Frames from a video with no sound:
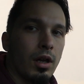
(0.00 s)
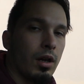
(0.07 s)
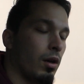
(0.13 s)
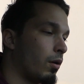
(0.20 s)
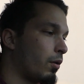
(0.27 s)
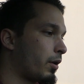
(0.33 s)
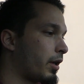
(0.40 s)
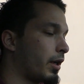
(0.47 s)

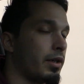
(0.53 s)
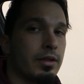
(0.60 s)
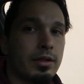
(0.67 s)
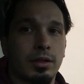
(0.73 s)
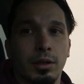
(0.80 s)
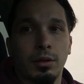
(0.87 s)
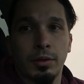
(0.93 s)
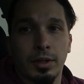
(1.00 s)
Okay,
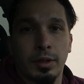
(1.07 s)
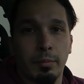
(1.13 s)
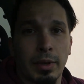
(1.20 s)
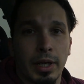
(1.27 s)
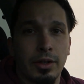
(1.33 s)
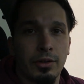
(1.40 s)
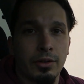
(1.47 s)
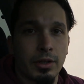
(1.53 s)
so the
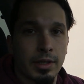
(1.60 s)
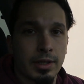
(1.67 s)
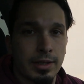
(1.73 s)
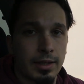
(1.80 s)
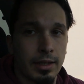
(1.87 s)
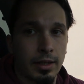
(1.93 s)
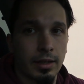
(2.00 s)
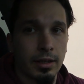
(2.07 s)
battery is
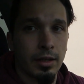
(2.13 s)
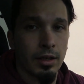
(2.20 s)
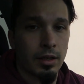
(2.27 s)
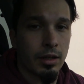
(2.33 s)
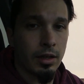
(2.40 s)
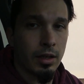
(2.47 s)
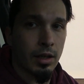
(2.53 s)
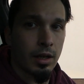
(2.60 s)
in.
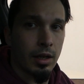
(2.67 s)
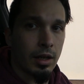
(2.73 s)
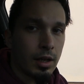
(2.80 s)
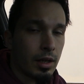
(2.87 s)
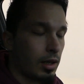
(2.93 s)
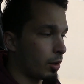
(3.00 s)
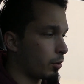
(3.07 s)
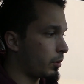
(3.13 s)

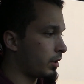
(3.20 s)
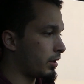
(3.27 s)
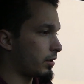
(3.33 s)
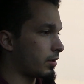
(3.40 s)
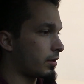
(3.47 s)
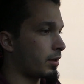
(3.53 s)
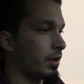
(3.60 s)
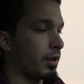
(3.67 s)
Now we need to
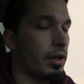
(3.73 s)
see